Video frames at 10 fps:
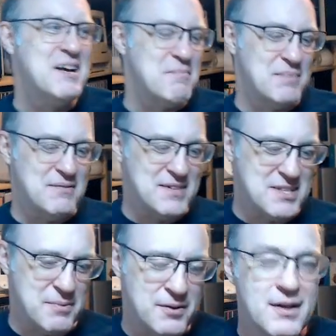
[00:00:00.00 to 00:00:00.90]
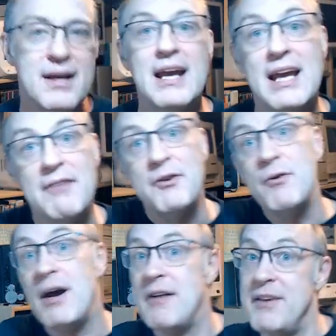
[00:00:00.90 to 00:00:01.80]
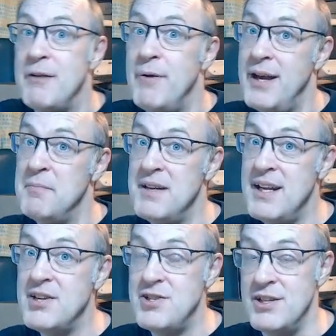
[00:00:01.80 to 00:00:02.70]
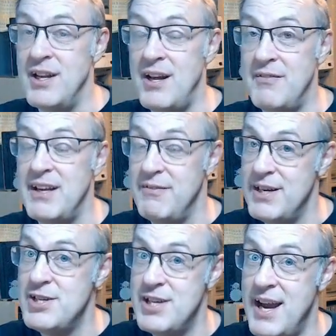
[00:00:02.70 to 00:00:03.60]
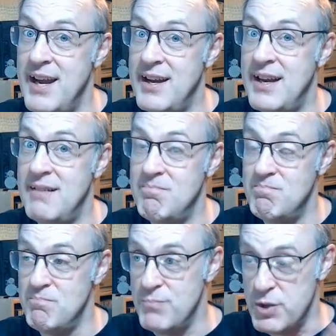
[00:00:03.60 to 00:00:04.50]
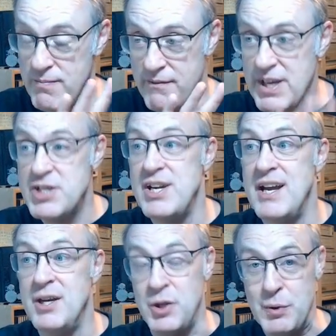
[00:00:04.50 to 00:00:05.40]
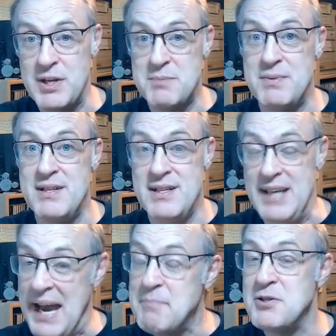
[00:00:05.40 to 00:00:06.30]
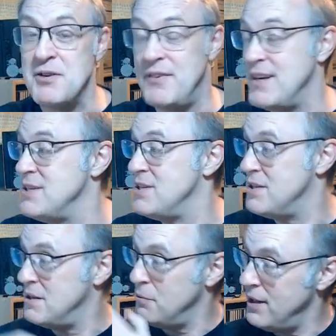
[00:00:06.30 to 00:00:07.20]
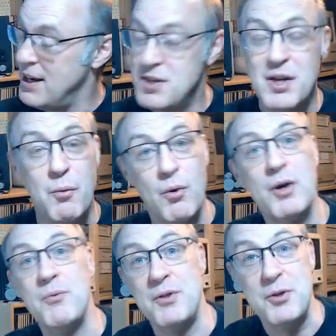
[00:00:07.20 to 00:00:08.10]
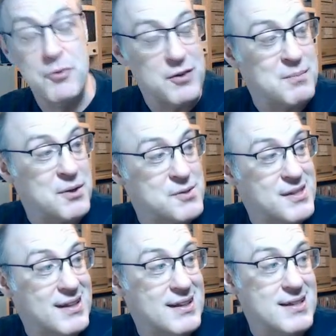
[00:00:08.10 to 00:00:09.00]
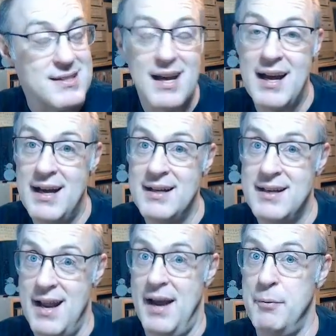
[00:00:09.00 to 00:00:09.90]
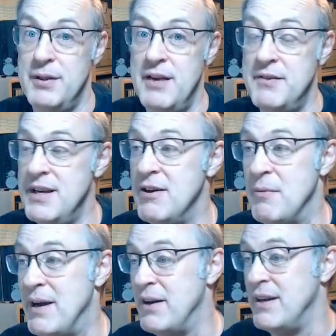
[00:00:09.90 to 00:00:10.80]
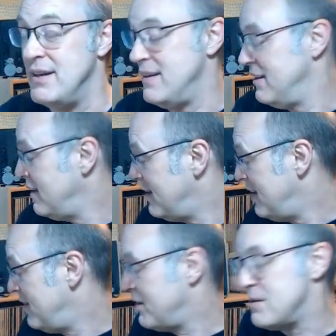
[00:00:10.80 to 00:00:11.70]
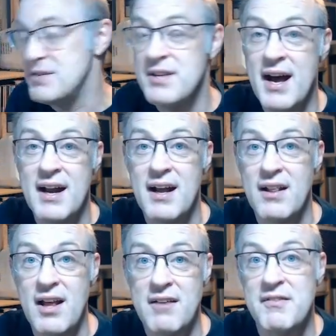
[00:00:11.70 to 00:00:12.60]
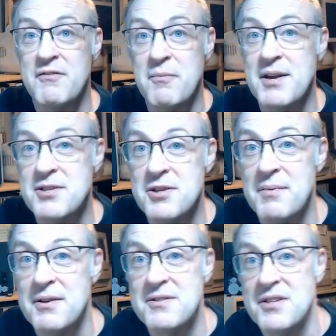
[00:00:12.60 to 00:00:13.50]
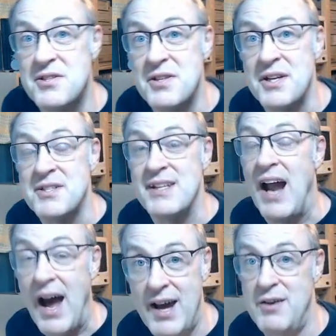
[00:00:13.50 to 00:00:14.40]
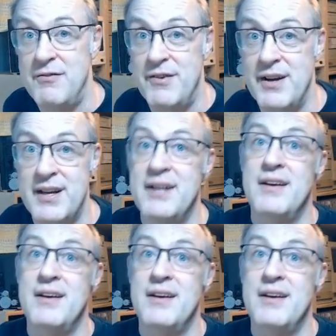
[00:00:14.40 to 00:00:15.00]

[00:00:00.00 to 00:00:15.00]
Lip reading: be visible. If you have a recommendation of a VGA USB capture device that will actually work with goofy modes like this, I would love to hear about it. There is not a lot of information about such things that I could find